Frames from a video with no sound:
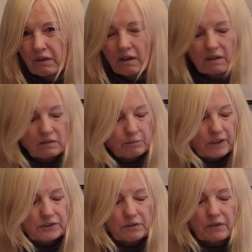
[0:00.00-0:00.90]
You know,
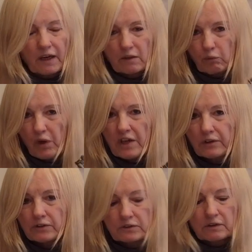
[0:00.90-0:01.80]
plus you've got a
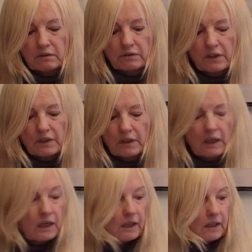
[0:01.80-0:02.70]
weaker stove.
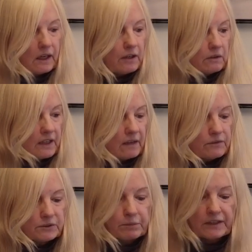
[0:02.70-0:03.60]
I don't have
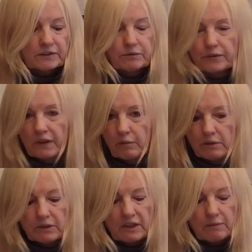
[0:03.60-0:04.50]
the specs in front of
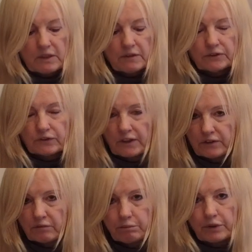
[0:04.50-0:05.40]
me, but I mean, this
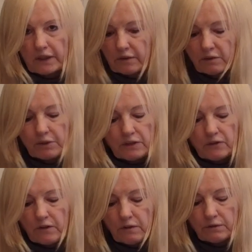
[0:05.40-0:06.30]
doesn't put out the
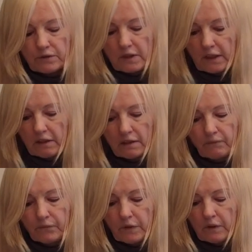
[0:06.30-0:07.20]
BTUs that
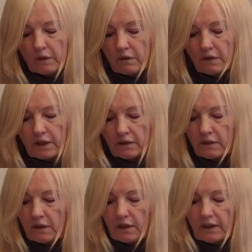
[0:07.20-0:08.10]

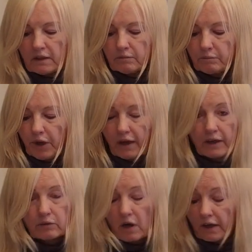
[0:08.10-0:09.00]
the
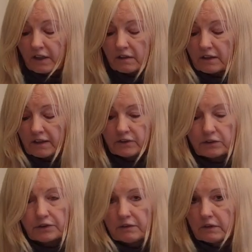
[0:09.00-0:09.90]
Pocket Rocket does,
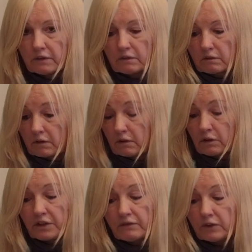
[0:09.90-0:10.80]
or even
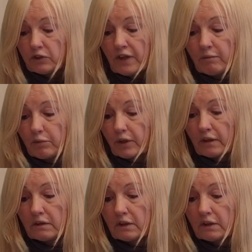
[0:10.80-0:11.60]
the Jetboil.